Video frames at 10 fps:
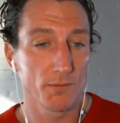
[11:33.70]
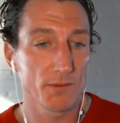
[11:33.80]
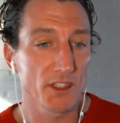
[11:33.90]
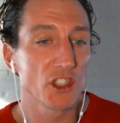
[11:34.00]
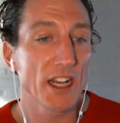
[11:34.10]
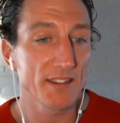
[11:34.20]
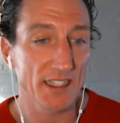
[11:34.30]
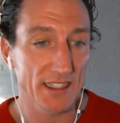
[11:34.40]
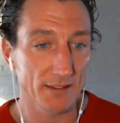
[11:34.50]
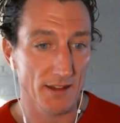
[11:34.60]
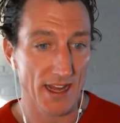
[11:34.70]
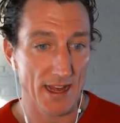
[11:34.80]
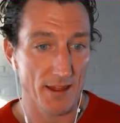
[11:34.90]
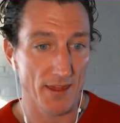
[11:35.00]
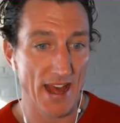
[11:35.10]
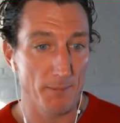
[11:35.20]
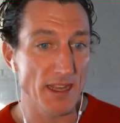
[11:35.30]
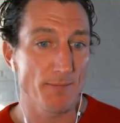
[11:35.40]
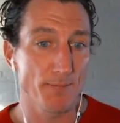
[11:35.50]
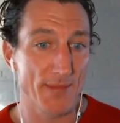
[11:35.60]
suggesting that
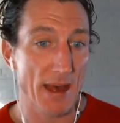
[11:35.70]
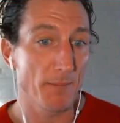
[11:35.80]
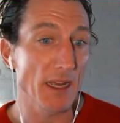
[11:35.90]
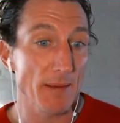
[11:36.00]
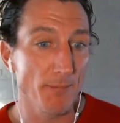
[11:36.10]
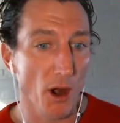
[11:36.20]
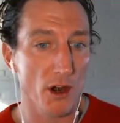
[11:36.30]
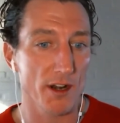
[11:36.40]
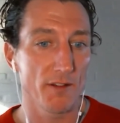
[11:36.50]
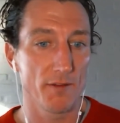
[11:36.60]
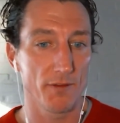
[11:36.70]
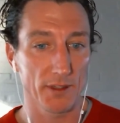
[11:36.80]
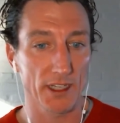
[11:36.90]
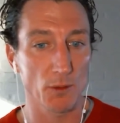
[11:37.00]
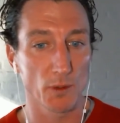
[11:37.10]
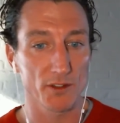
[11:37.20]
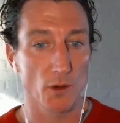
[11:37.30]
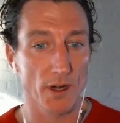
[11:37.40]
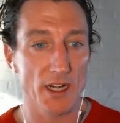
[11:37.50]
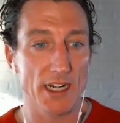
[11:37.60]
might be part of like what's
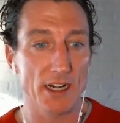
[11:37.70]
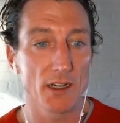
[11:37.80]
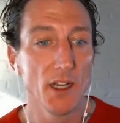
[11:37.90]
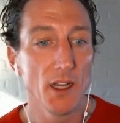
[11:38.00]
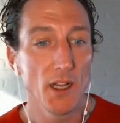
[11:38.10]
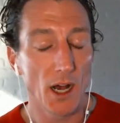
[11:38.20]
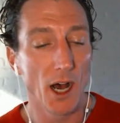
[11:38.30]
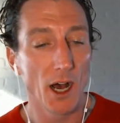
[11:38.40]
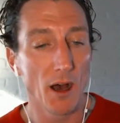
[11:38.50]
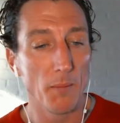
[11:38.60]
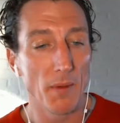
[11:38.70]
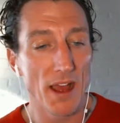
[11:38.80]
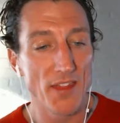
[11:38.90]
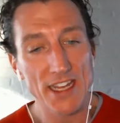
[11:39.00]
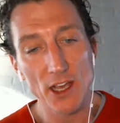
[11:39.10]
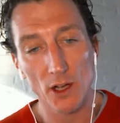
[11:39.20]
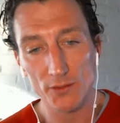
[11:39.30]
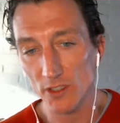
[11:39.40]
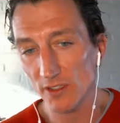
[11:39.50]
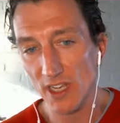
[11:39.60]
going on here. And then he
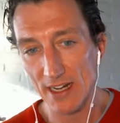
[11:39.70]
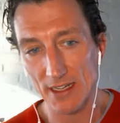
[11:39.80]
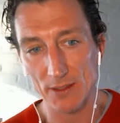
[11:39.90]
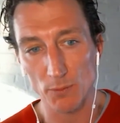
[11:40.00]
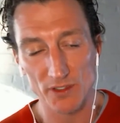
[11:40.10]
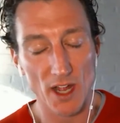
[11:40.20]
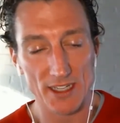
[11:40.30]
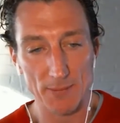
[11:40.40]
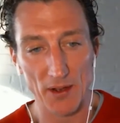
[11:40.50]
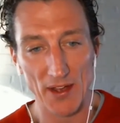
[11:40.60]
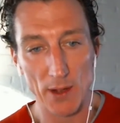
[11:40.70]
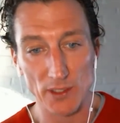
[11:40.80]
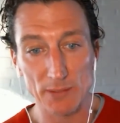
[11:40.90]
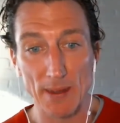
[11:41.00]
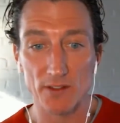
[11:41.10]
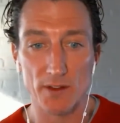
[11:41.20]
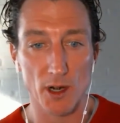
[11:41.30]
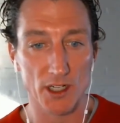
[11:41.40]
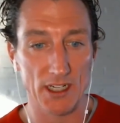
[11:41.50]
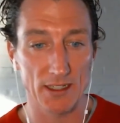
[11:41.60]
also just kind of was talking about how expensive the
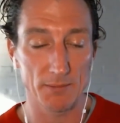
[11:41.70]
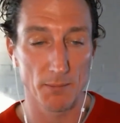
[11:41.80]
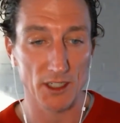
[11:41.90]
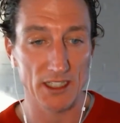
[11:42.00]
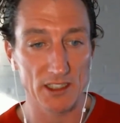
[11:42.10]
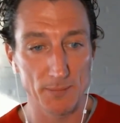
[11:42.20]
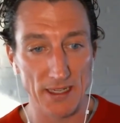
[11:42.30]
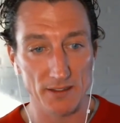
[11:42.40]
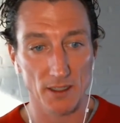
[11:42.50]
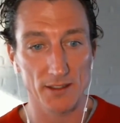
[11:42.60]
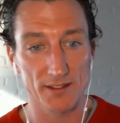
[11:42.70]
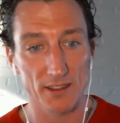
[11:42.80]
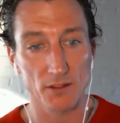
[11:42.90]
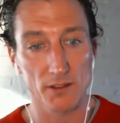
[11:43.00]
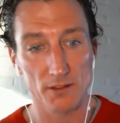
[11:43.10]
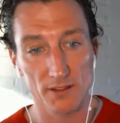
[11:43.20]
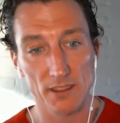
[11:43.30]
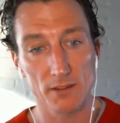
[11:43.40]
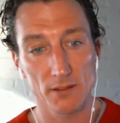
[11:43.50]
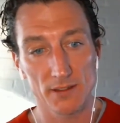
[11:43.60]
market is based on the
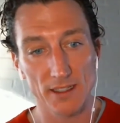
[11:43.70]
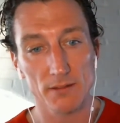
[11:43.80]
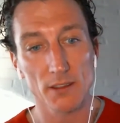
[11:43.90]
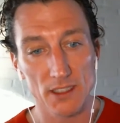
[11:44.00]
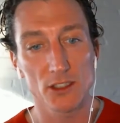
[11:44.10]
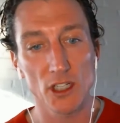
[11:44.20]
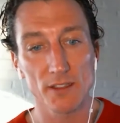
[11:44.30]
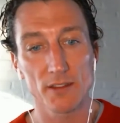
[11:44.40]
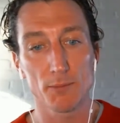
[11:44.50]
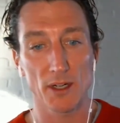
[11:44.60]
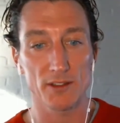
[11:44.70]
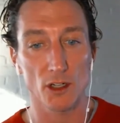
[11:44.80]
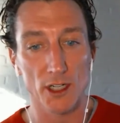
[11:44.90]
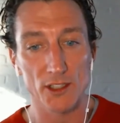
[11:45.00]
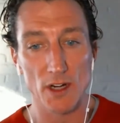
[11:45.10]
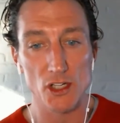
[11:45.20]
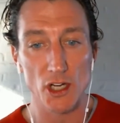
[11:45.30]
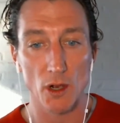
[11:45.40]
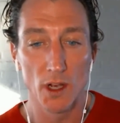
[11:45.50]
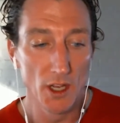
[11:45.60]
cyclically adjusted price to earnings
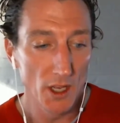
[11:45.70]
ratio,